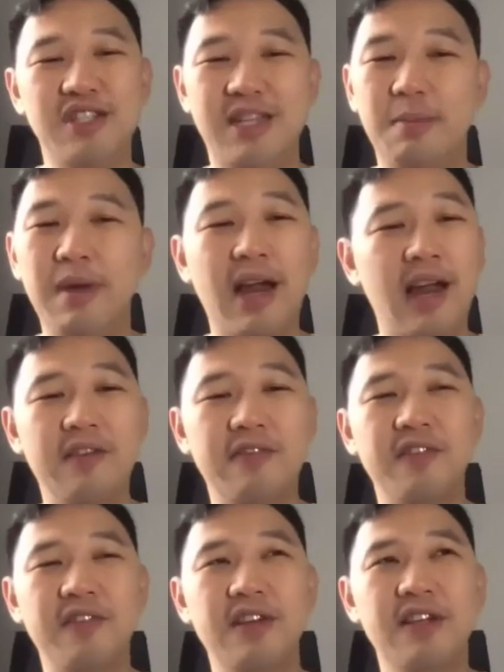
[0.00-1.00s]
might have
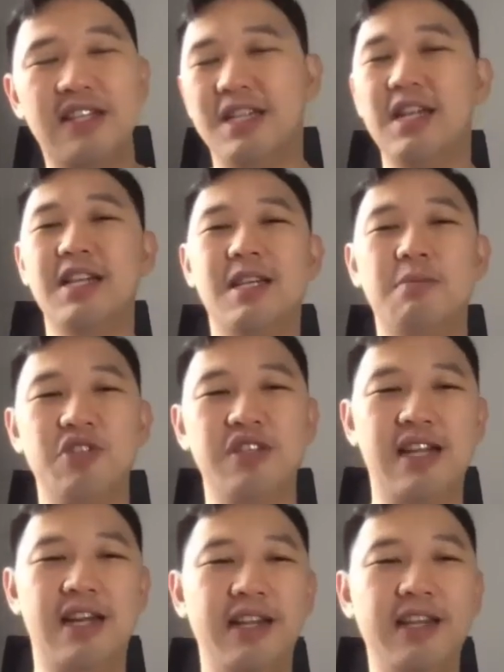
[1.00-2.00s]
certain assumptions,
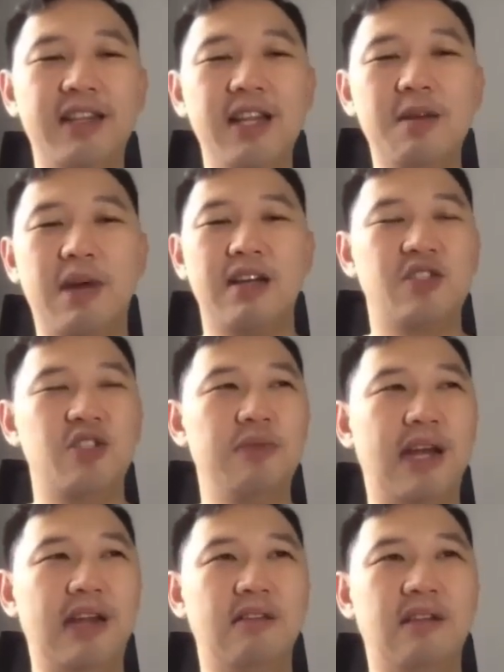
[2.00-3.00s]
like Hitler might assume
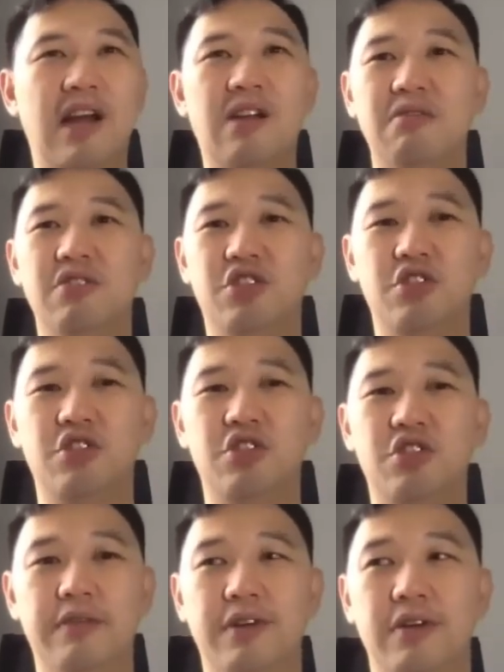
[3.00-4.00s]
that, I don't know, Jews were
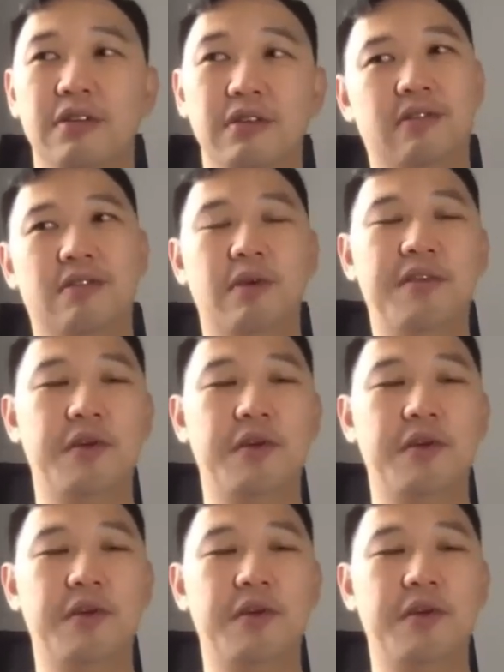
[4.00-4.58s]
evil or whatever it